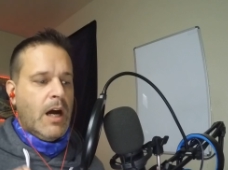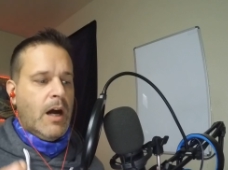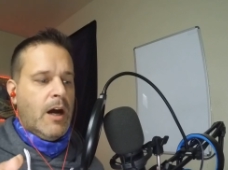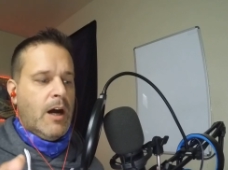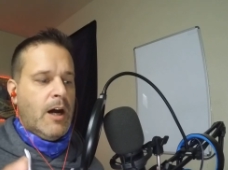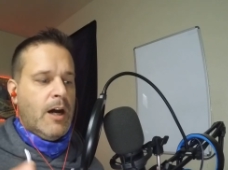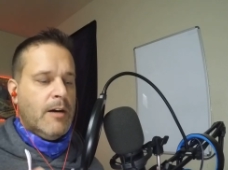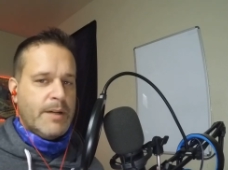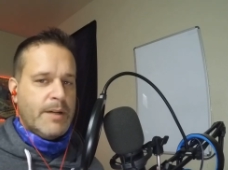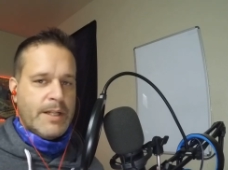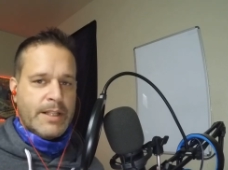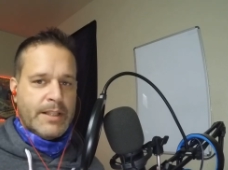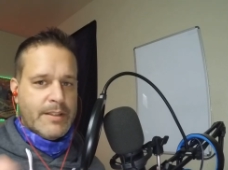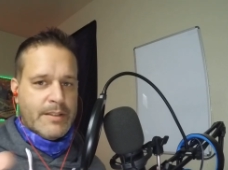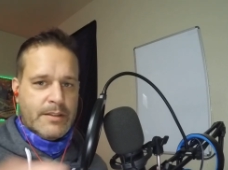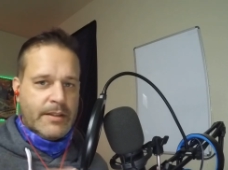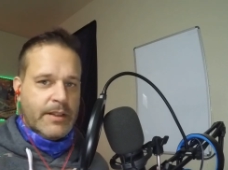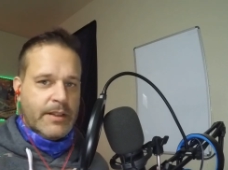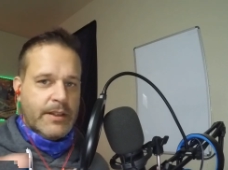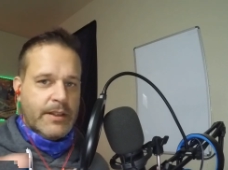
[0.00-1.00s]
But
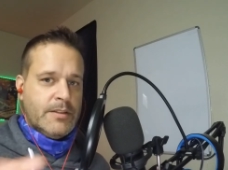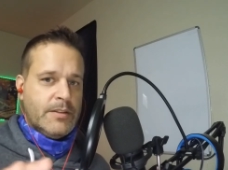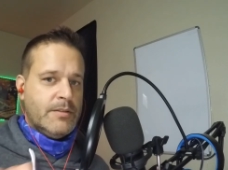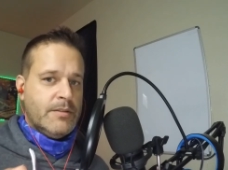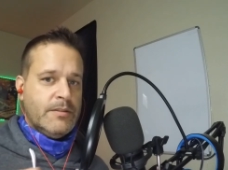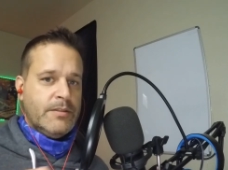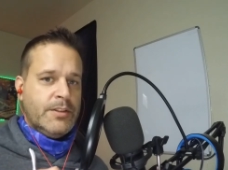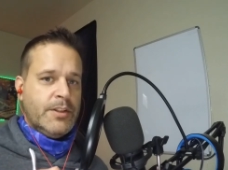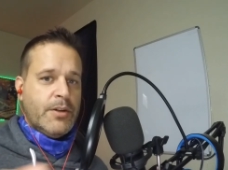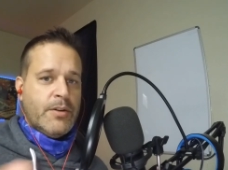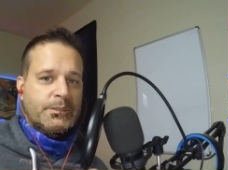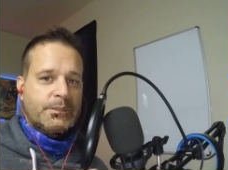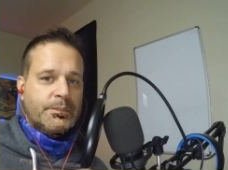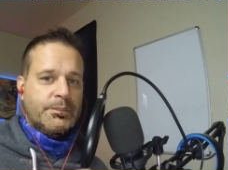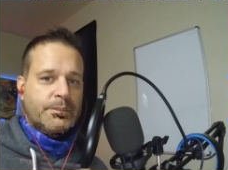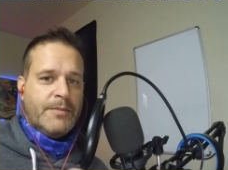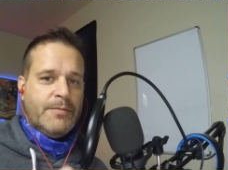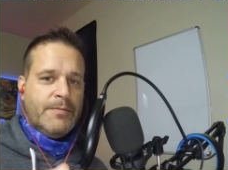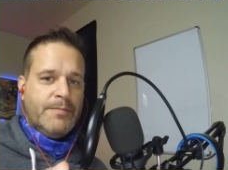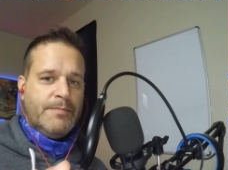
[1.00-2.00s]
you don't
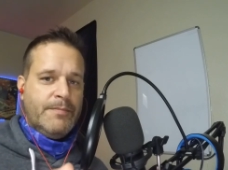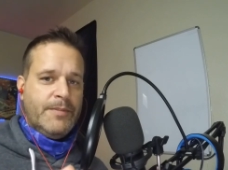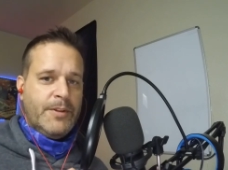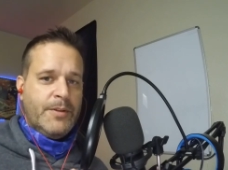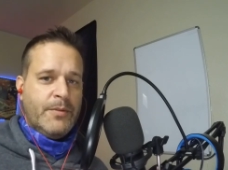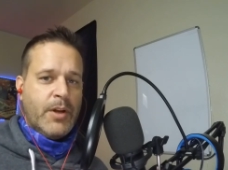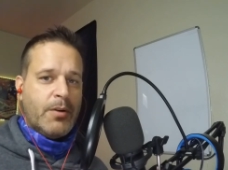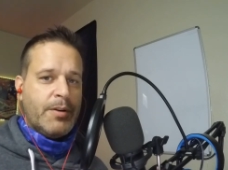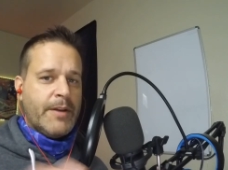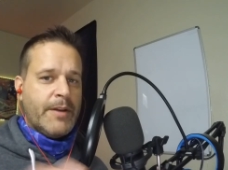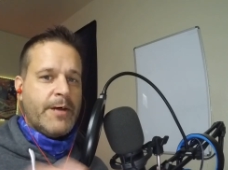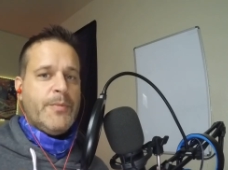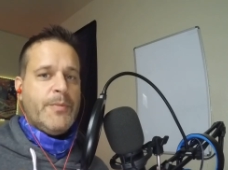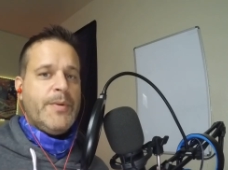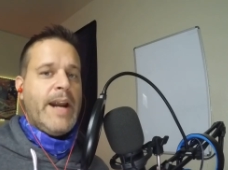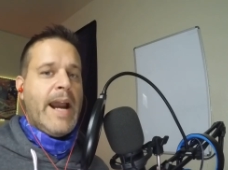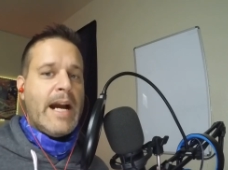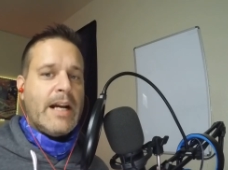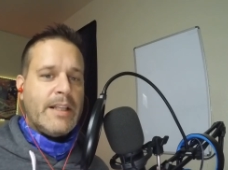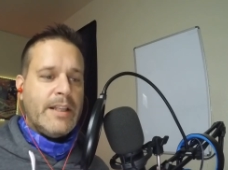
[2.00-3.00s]
have to, you don't even
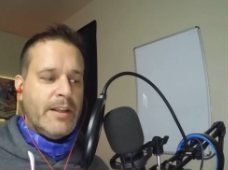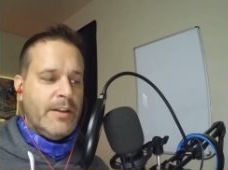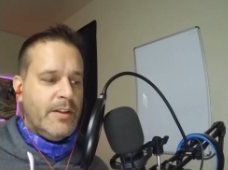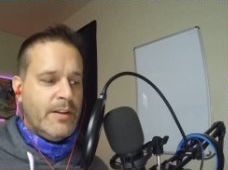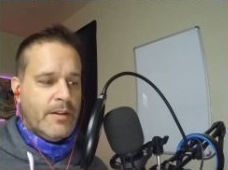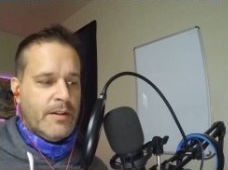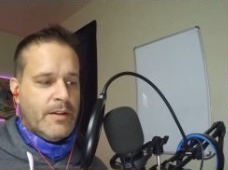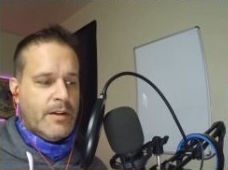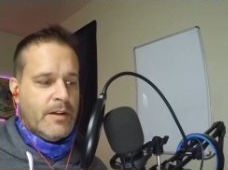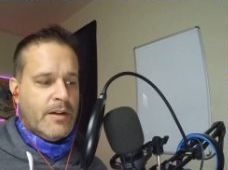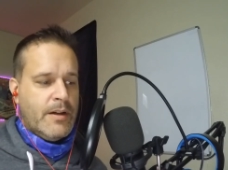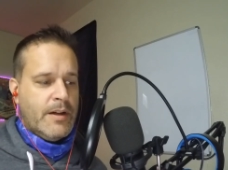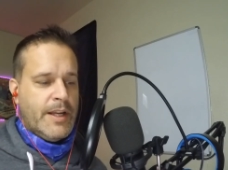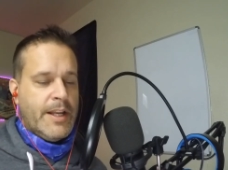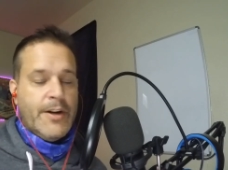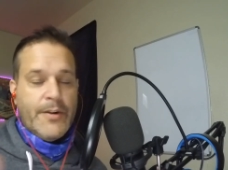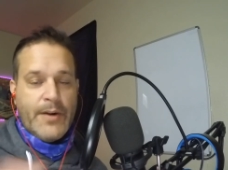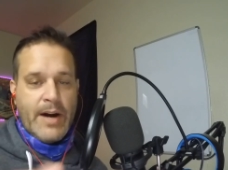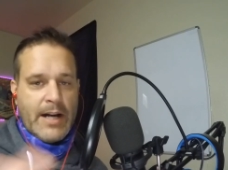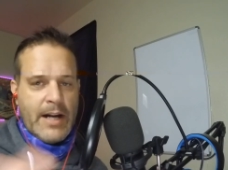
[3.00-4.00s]

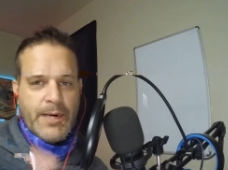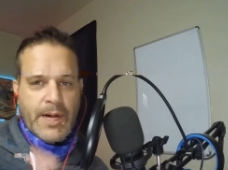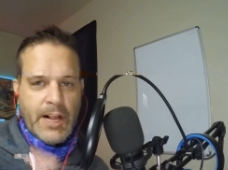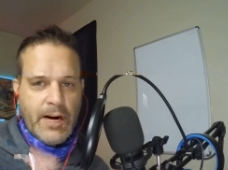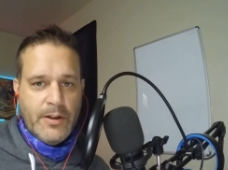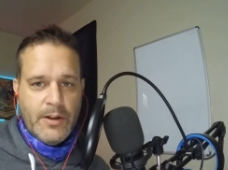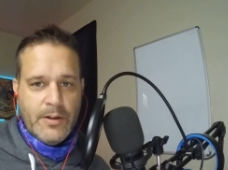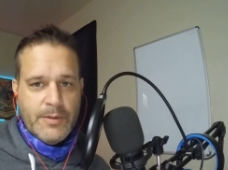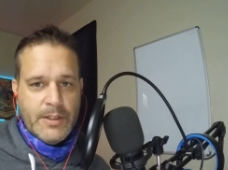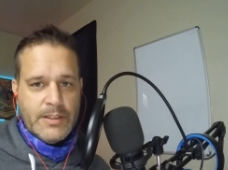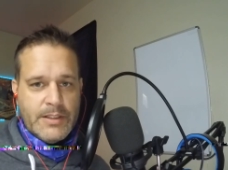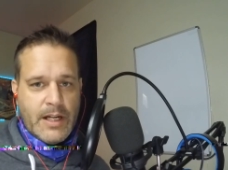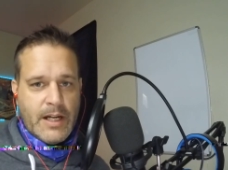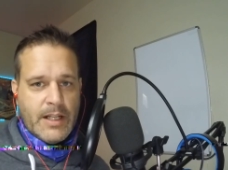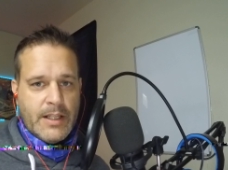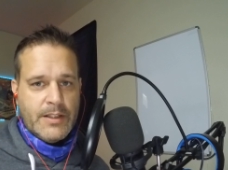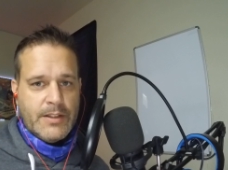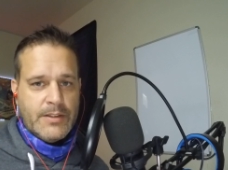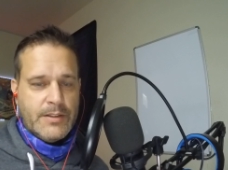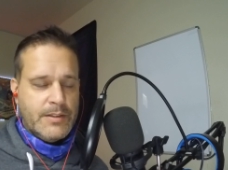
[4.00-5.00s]
interact with humans
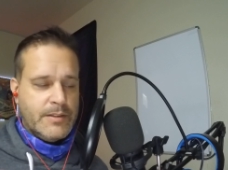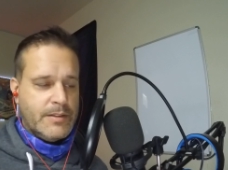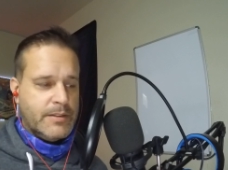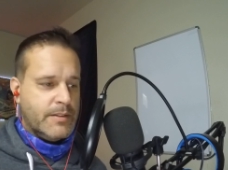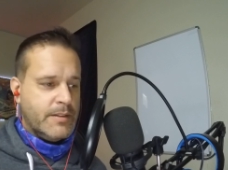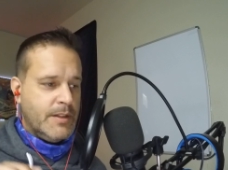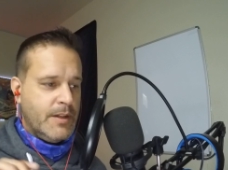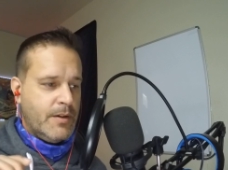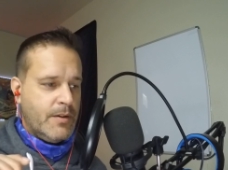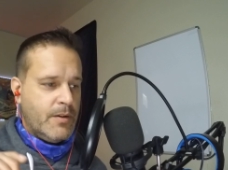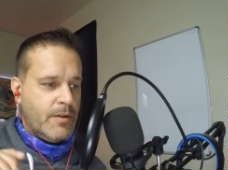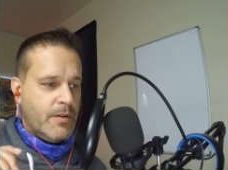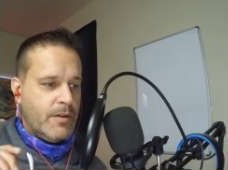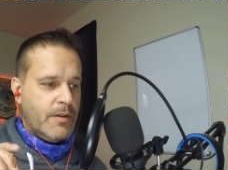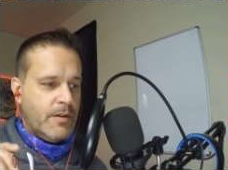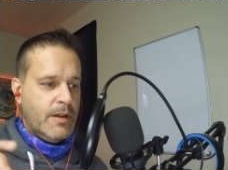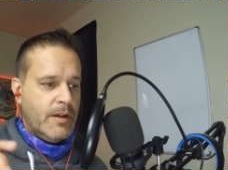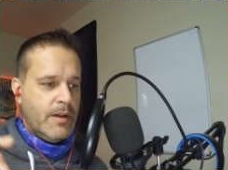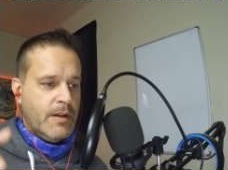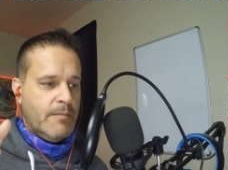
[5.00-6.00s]
on it. You just, you know,
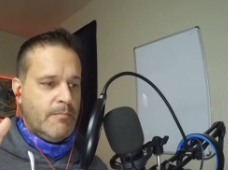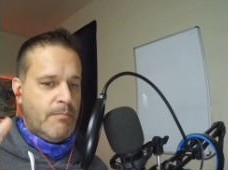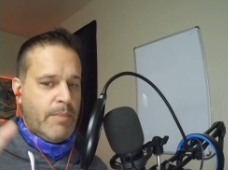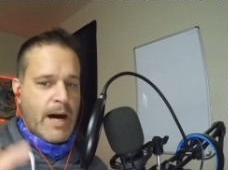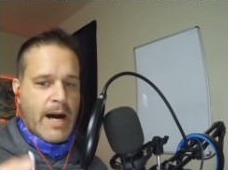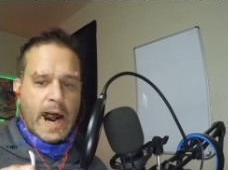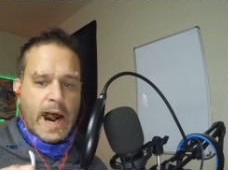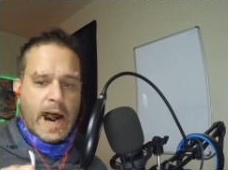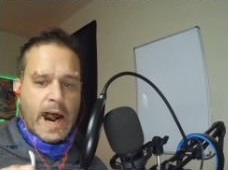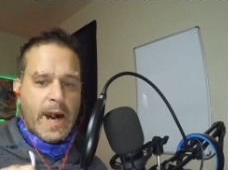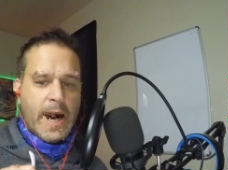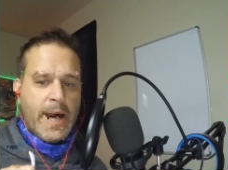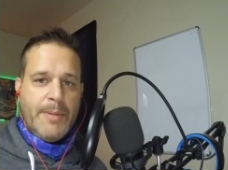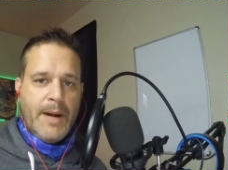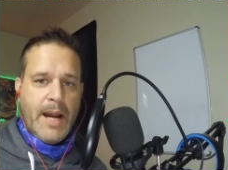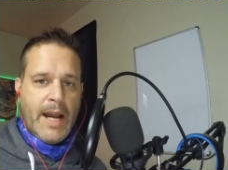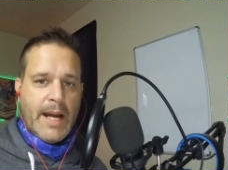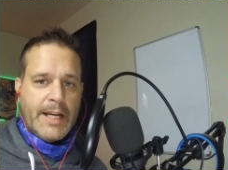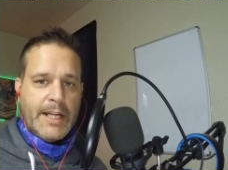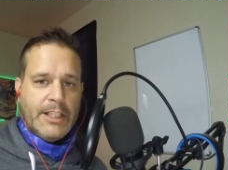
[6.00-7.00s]
buy a beer
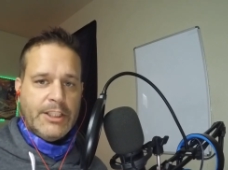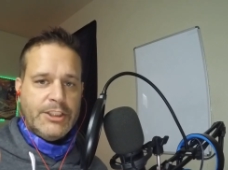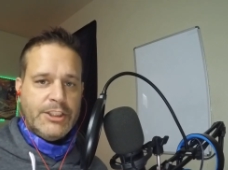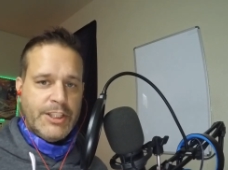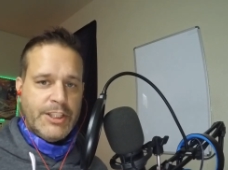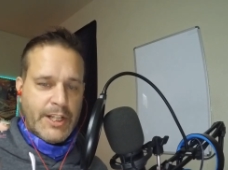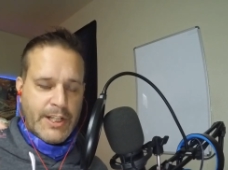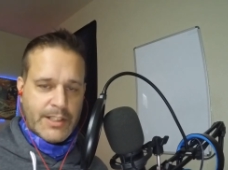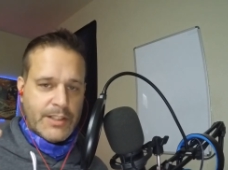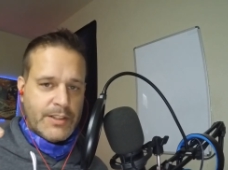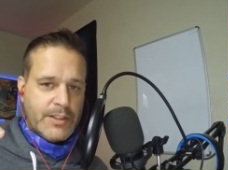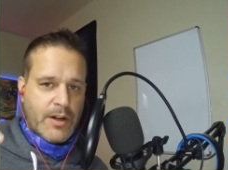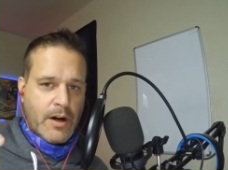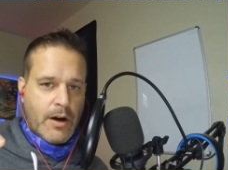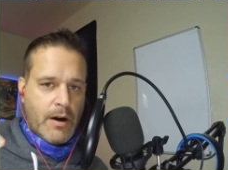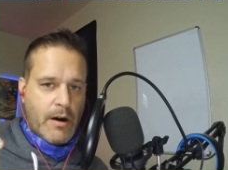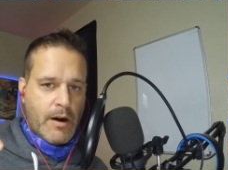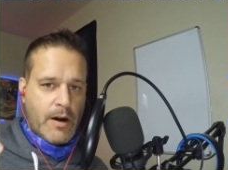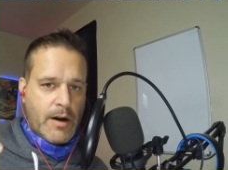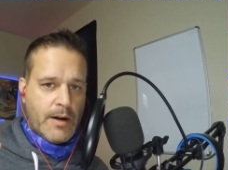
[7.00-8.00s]
package and you get this
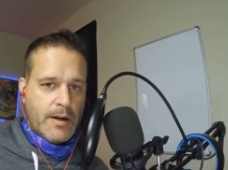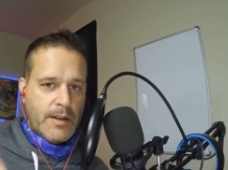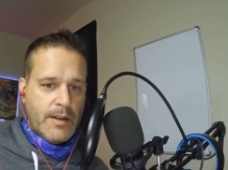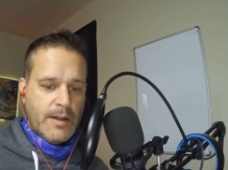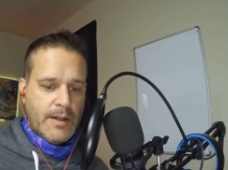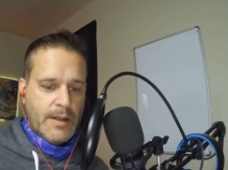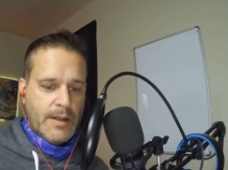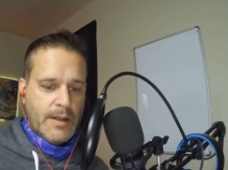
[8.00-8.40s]
card